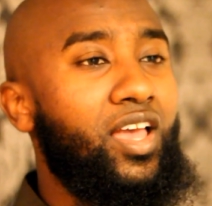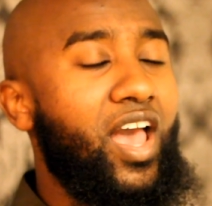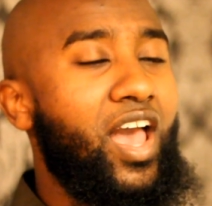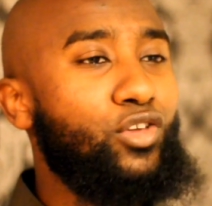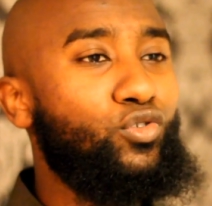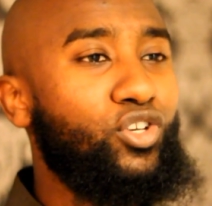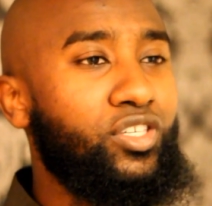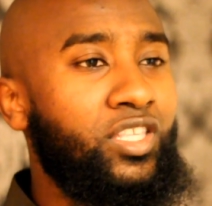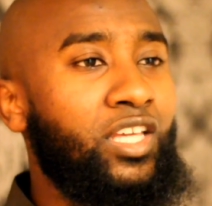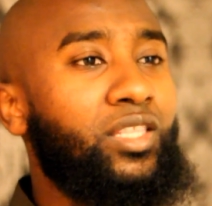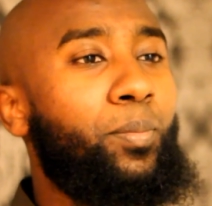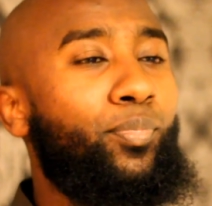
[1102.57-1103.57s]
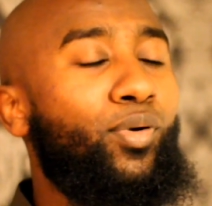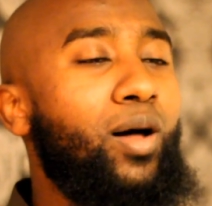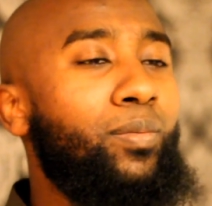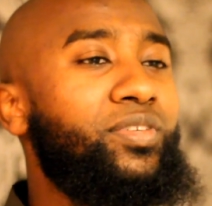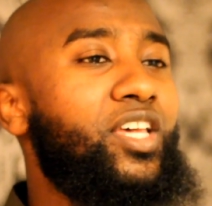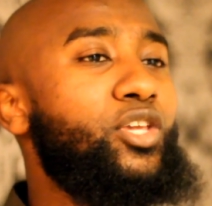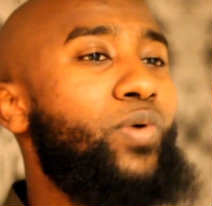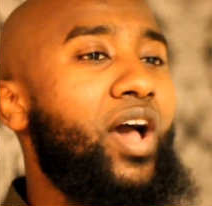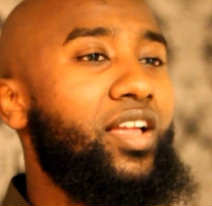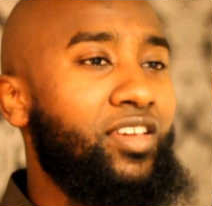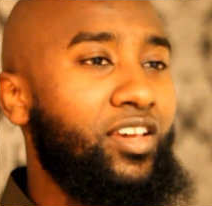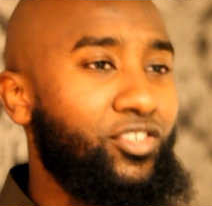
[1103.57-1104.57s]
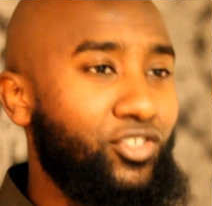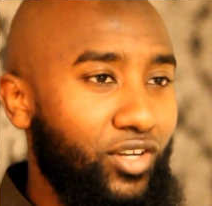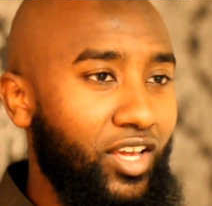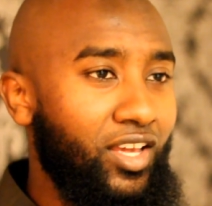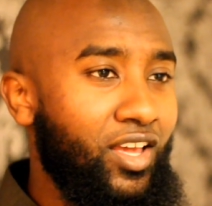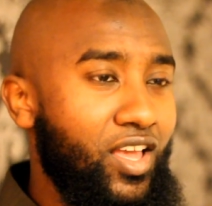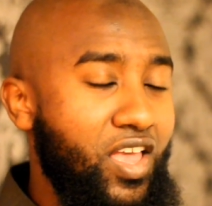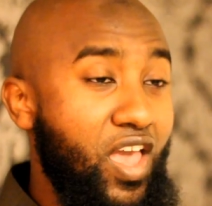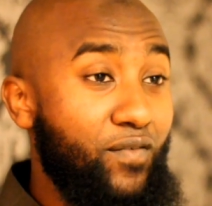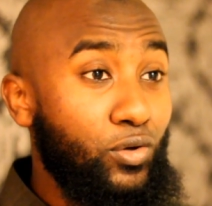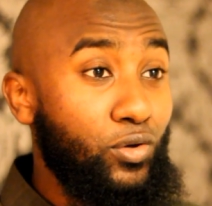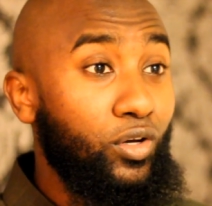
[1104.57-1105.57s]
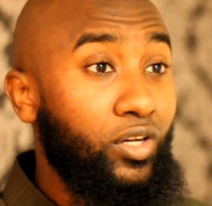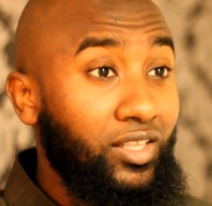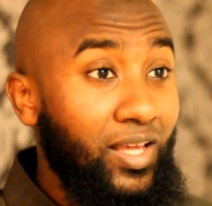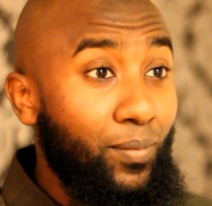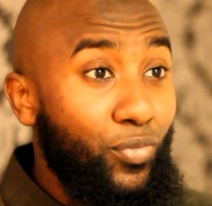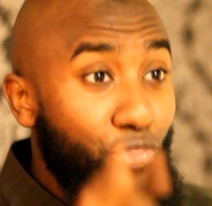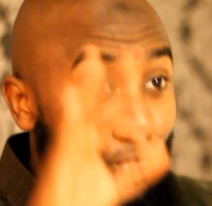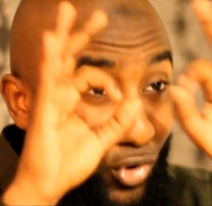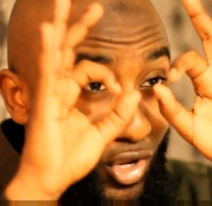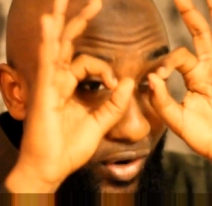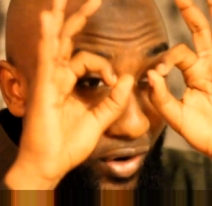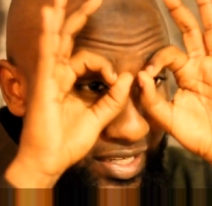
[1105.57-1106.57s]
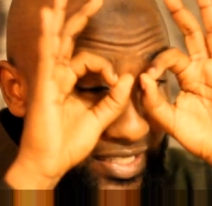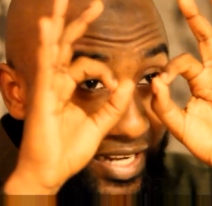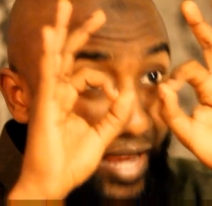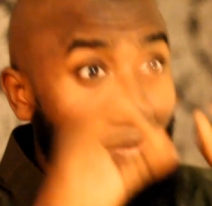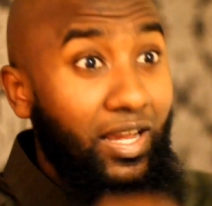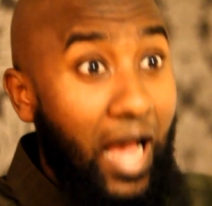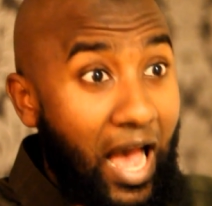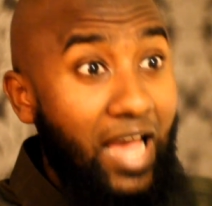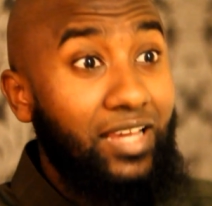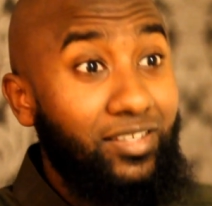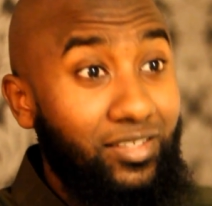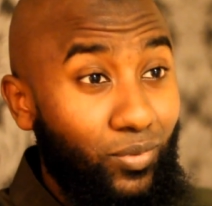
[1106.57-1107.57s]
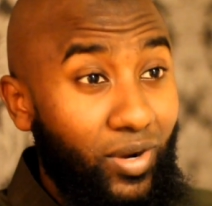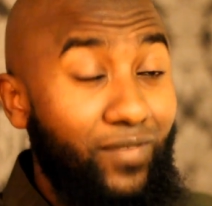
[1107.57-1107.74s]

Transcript: And you just think the problems that you had yesterday, if you look at them through your Islamic eyes, right?